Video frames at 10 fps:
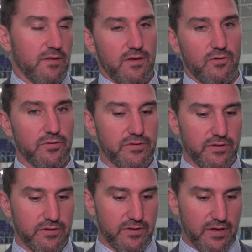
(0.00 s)

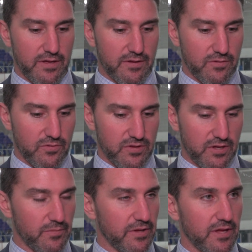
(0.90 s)
Holtzy
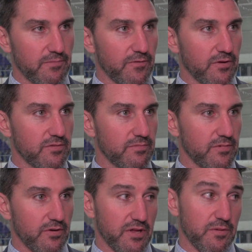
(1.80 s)
had a big game for us.
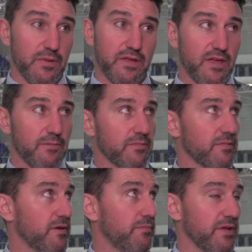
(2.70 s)
He had a big game.
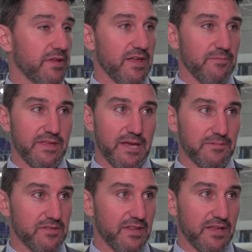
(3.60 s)
He
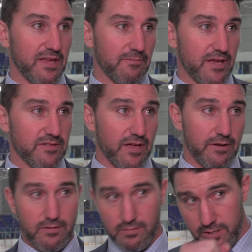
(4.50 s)
kept us in that game last
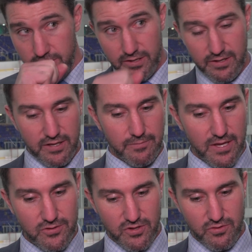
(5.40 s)
night in
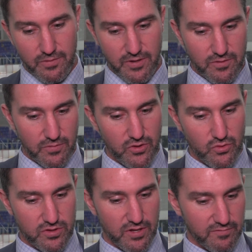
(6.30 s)
Manchester. He made some
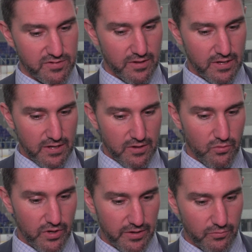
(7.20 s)
huge saves
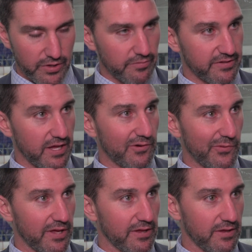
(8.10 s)
when it was getting
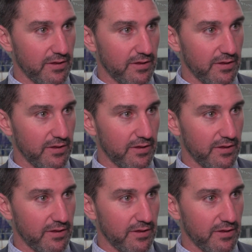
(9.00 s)
away.